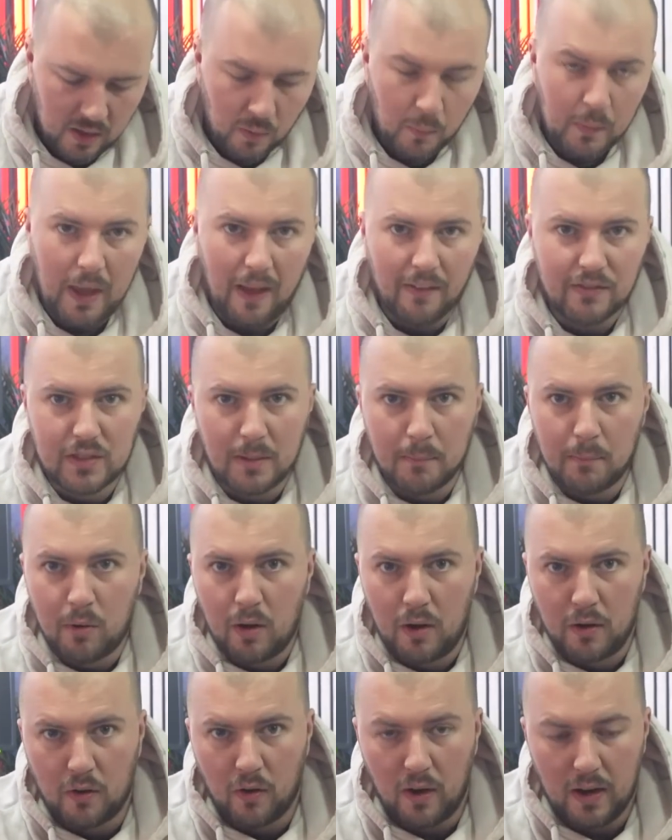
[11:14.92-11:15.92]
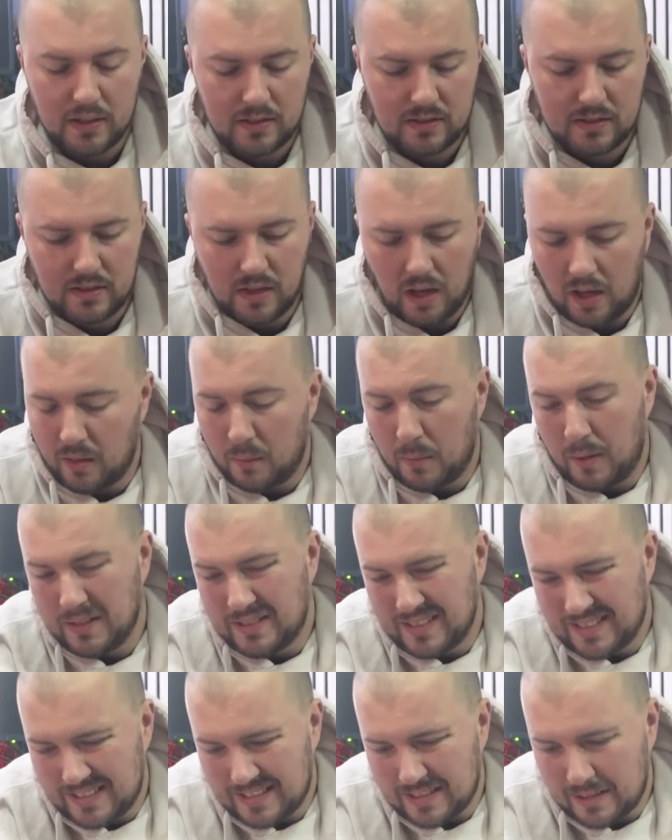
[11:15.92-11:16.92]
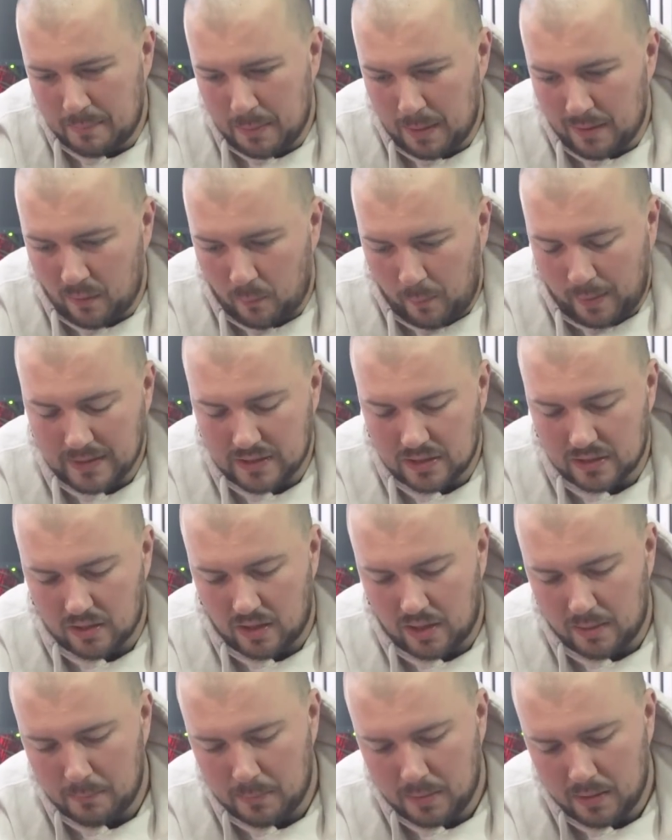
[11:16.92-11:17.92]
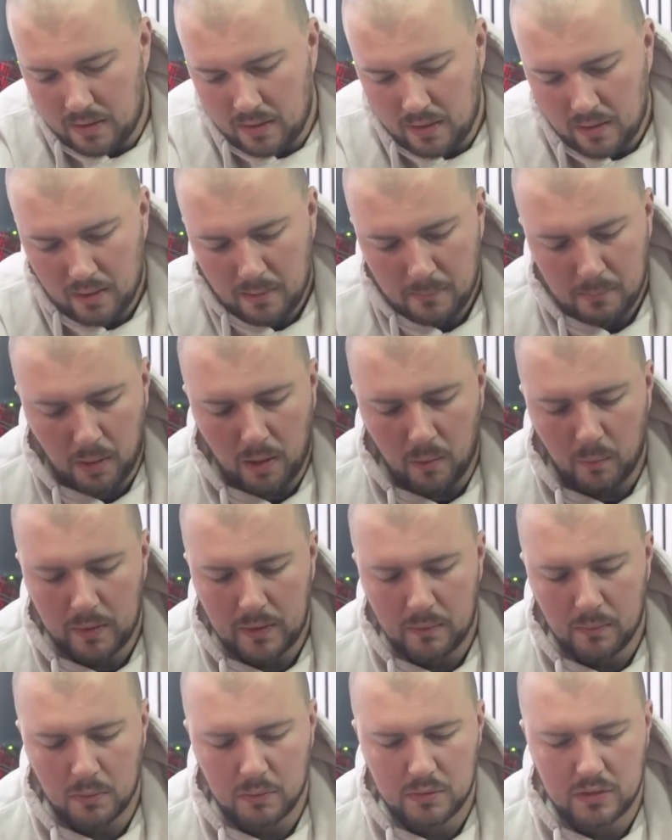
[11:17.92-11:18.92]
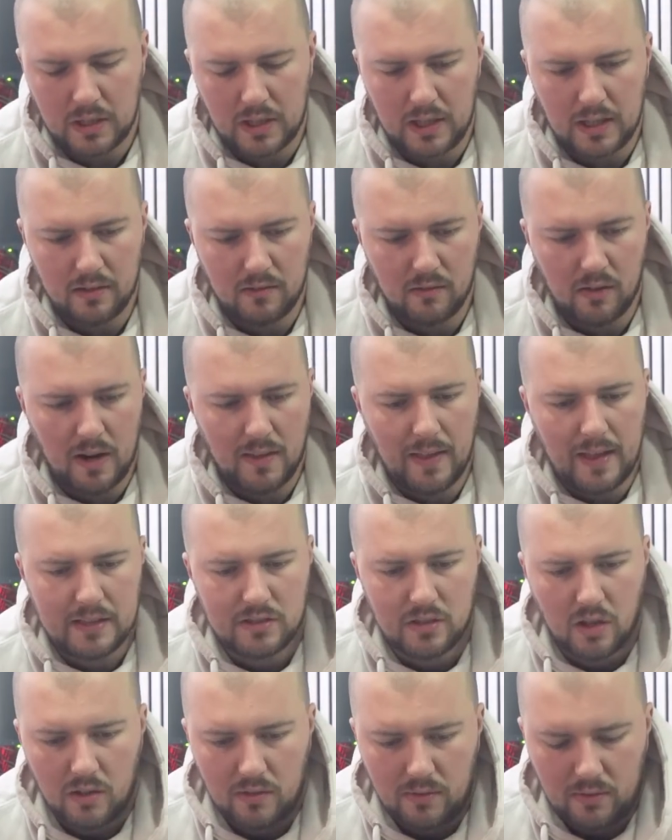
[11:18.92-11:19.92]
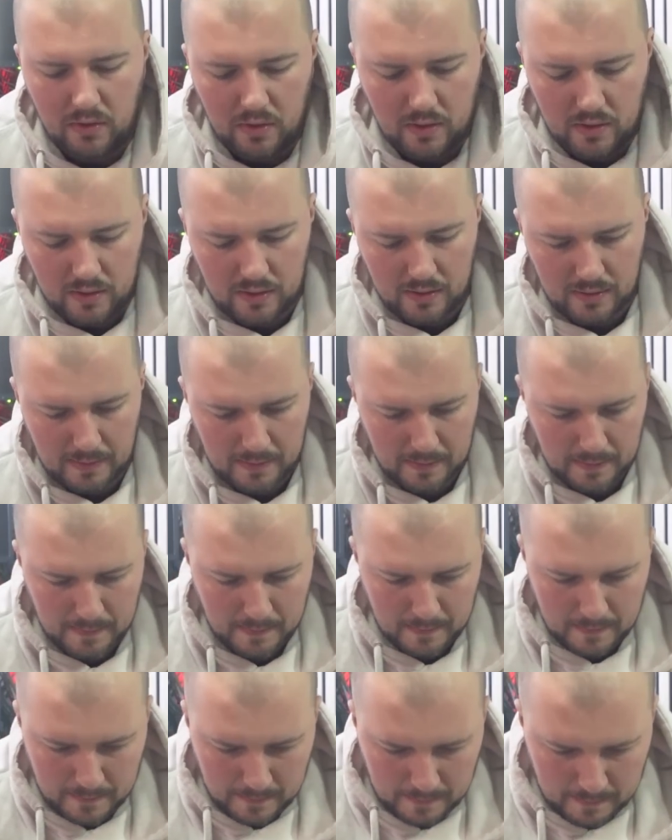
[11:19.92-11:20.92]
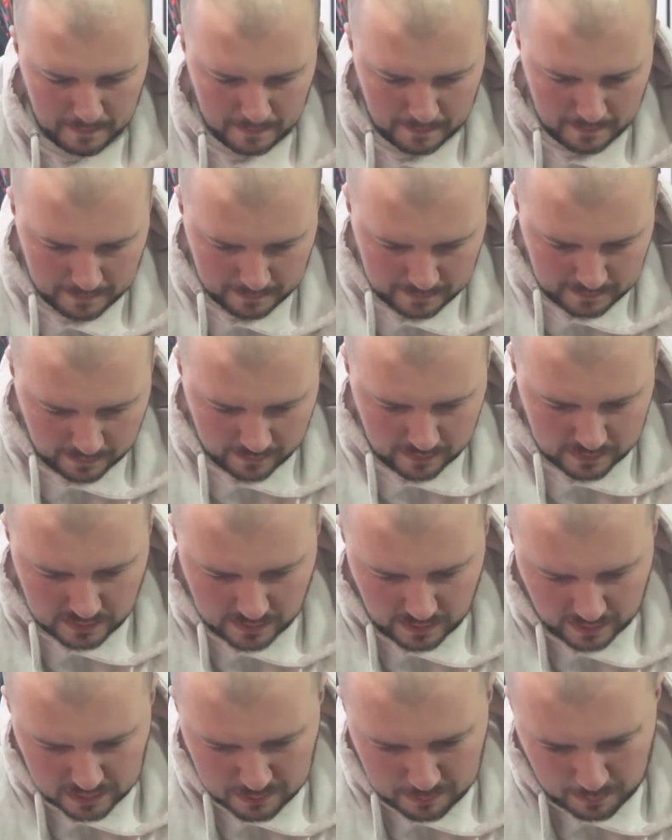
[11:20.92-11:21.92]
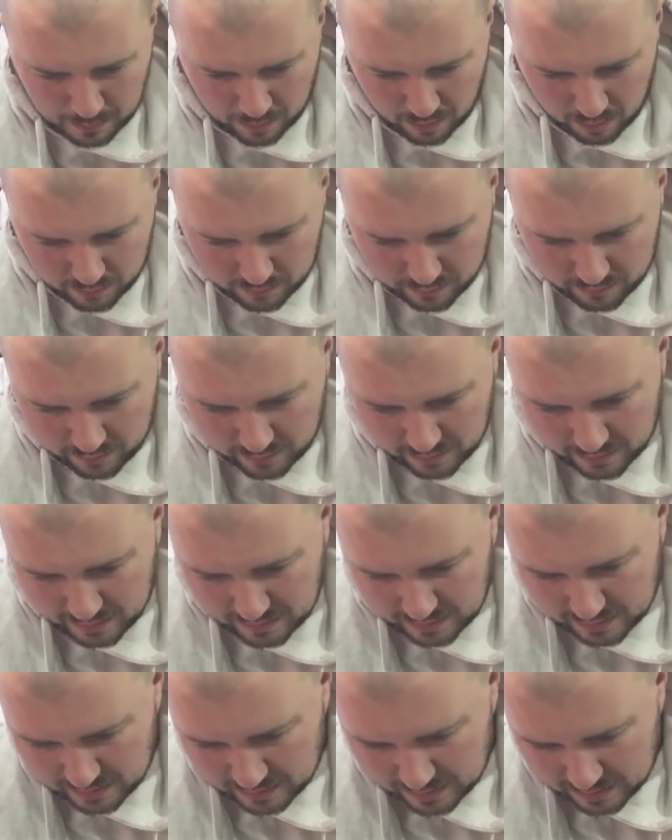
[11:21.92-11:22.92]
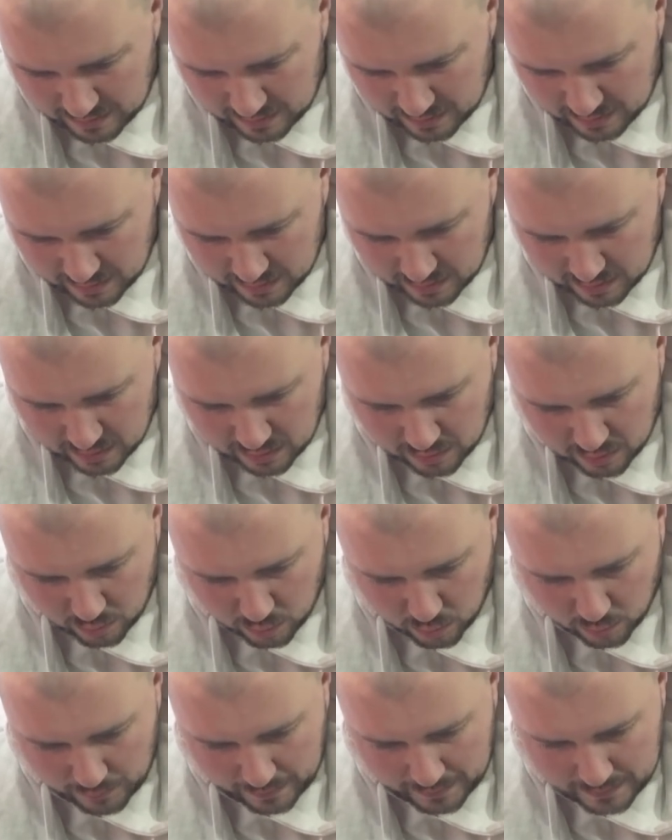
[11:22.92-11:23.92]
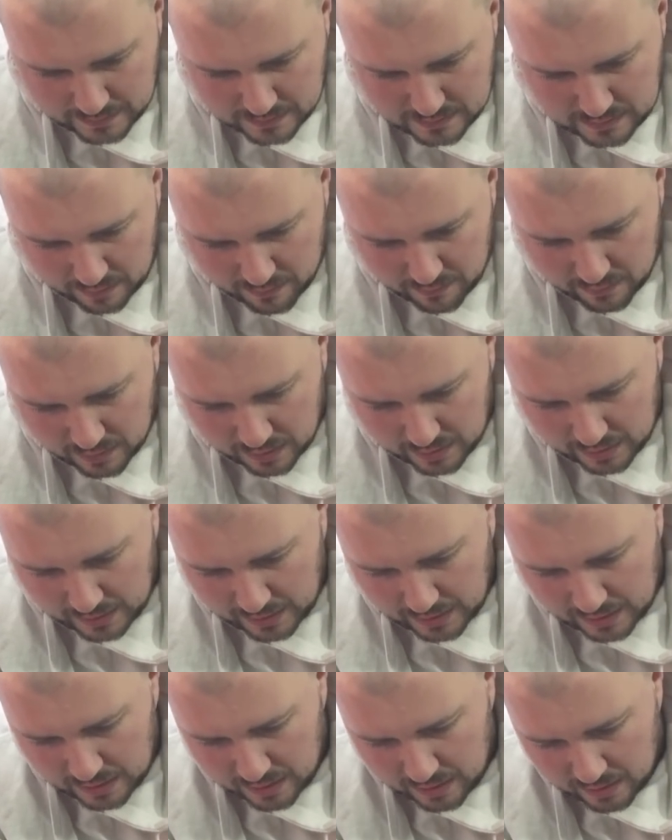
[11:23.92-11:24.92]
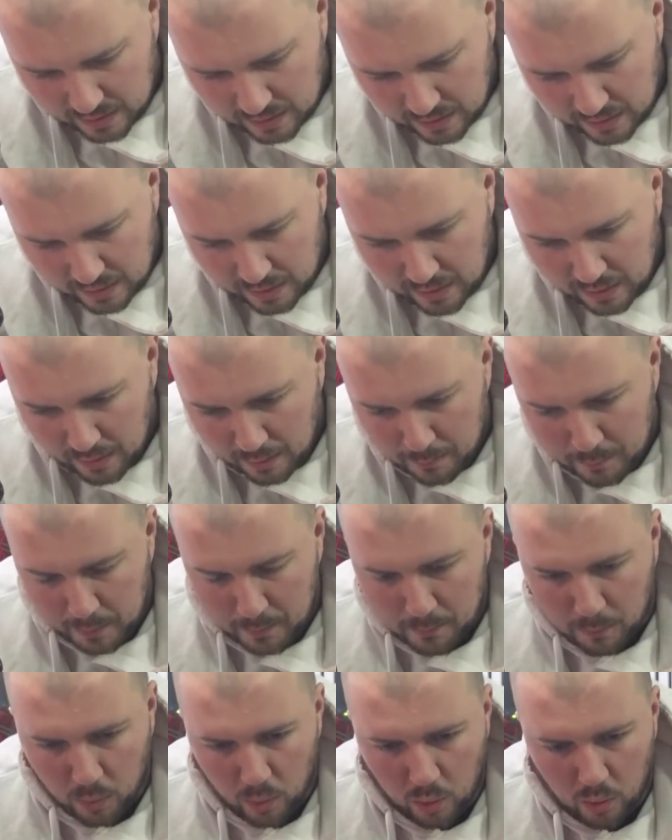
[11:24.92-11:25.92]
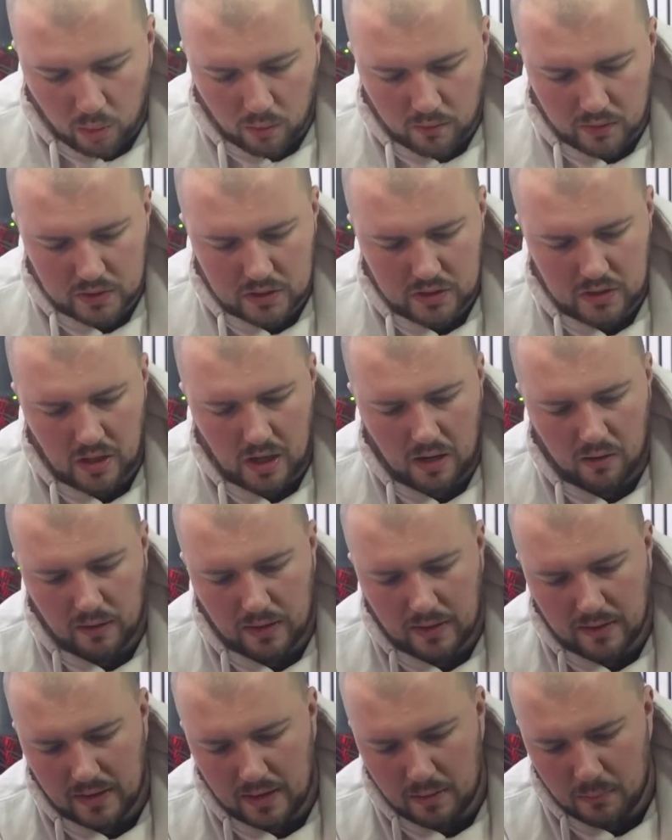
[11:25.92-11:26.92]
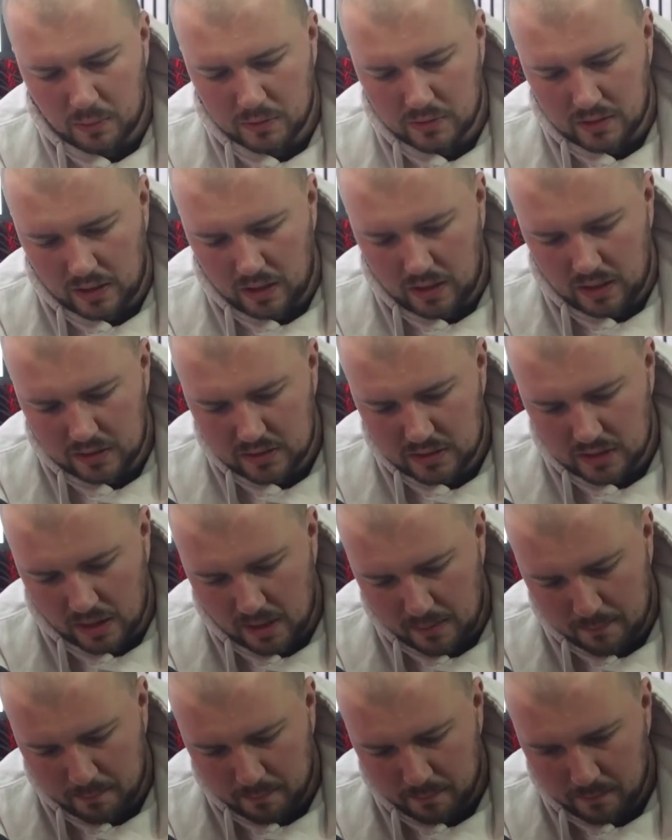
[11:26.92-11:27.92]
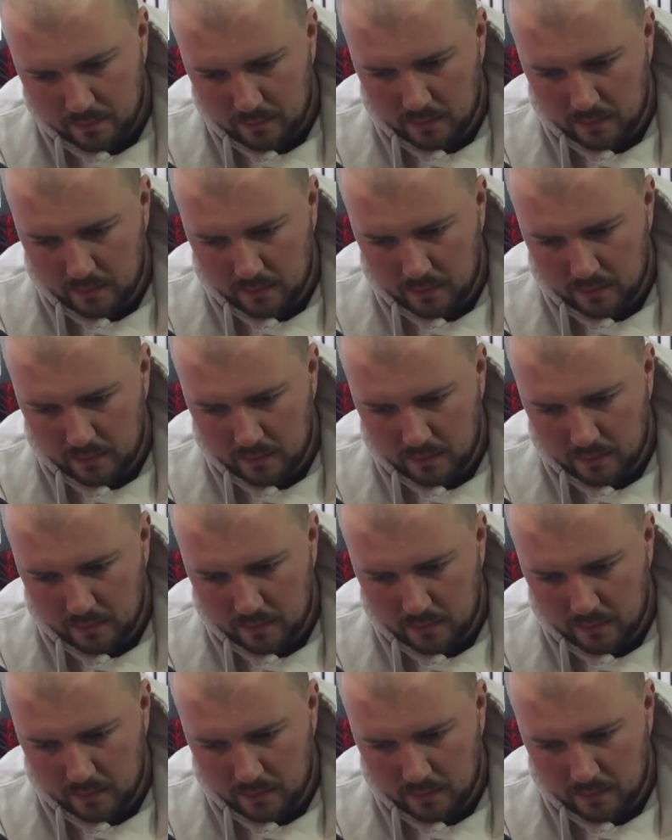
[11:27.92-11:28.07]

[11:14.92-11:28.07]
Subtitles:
we have some progress. Otherwise this is a bit of a waste of time. But we will see. Right, that's off. Get this next bit off. Oh, that is definitely a bit more of a slurry than it was the last time.